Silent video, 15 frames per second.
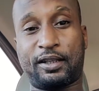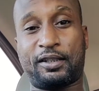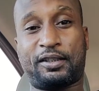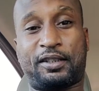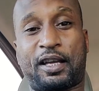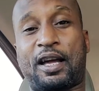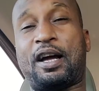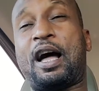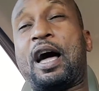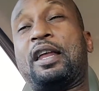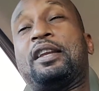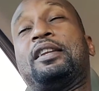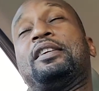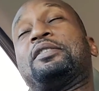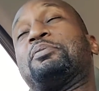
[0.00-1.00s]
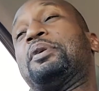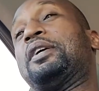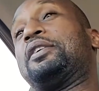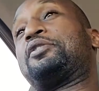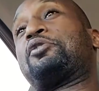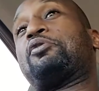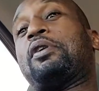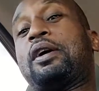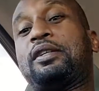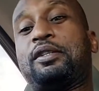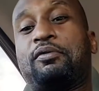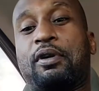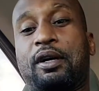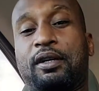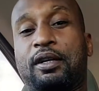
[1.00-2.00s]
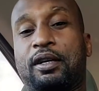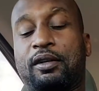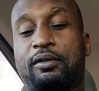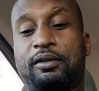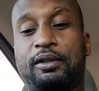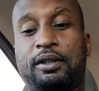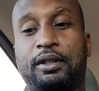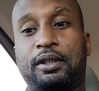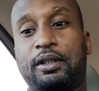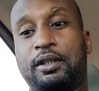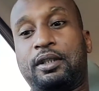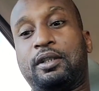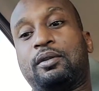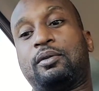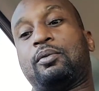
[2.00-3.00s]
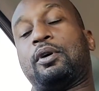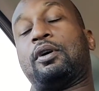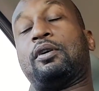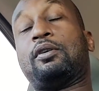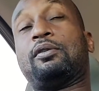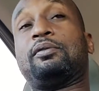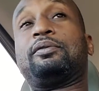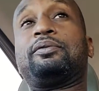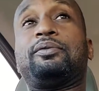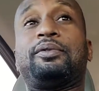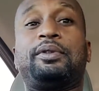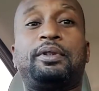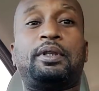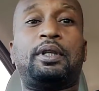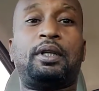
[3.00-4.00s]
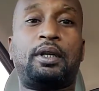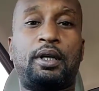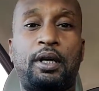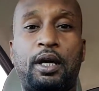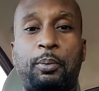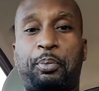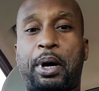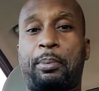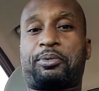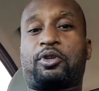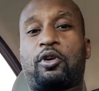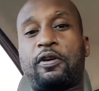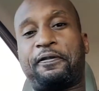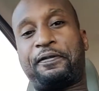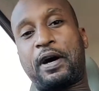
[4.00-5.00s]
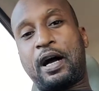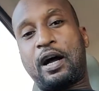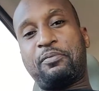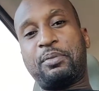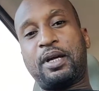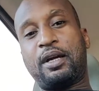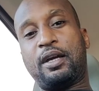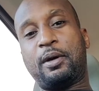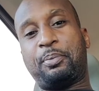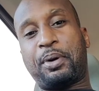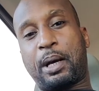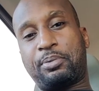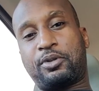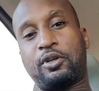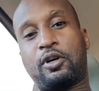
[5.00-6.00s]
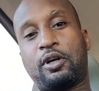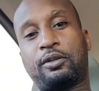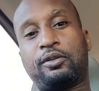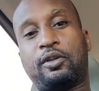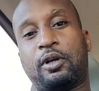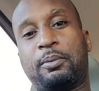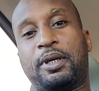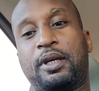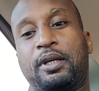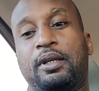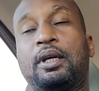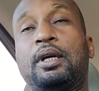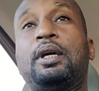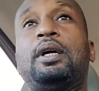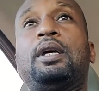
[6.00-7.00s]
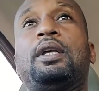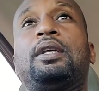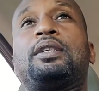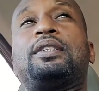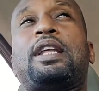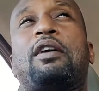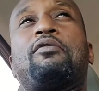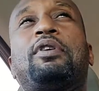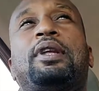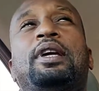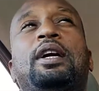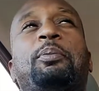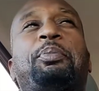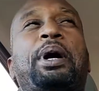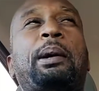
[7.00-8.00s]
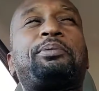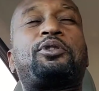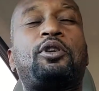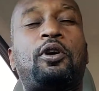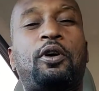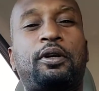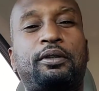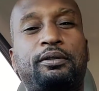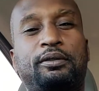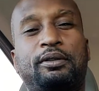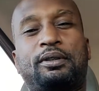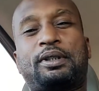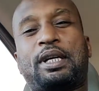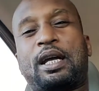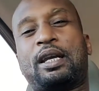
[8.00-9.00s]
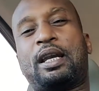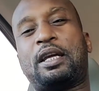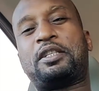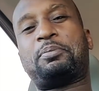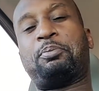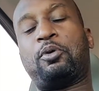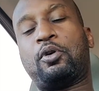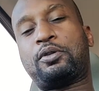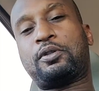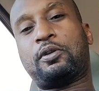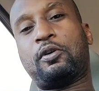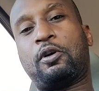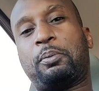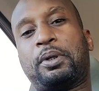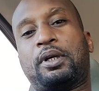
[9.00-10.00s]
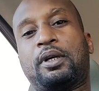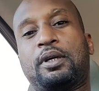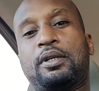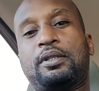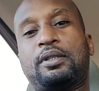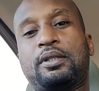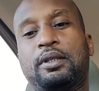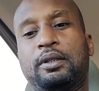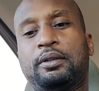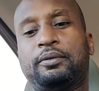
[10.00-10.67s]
That's how hot it is, man. It's crazy right now. Word. Hip Hop Talk 5, man. Hip Hop Talk, you know what I mean? It's not really hip hop talk it's kind of like sports talk because